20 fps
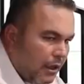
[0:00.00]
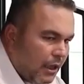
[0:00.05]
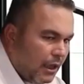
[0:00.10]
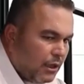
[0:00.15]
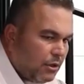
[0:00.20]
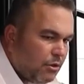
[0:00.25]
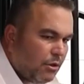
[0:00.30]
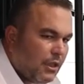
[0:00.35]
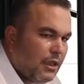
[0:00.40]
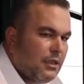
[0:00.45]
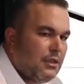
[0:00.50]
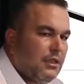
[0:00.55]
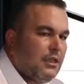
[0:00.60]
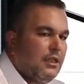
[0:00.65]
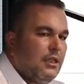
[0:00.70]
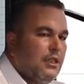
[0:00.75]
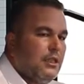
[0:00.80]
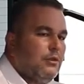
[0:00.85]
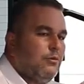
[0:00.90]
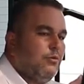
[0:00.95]
As you can see
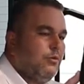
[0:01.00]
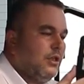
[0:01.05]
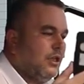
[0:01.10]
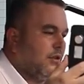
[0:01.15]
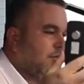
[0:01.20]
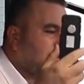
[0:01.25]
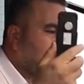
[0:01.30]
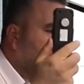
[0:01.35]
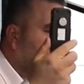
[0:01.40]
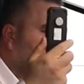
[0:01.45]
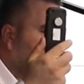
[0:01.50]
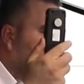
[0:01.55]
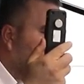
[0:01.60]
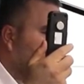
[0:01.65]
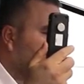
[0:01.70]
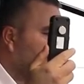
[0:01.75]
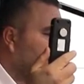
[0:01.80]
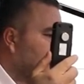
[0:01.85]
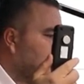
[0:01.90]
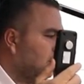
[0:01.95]
here, we have the
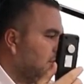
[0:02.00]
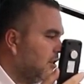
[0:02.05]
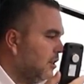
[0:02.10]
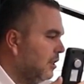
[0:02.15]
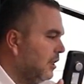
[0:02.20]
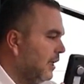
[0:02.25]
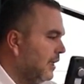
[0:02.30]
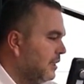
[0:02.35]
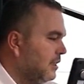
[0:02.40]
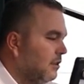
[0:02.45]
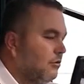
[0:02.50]
emergency lights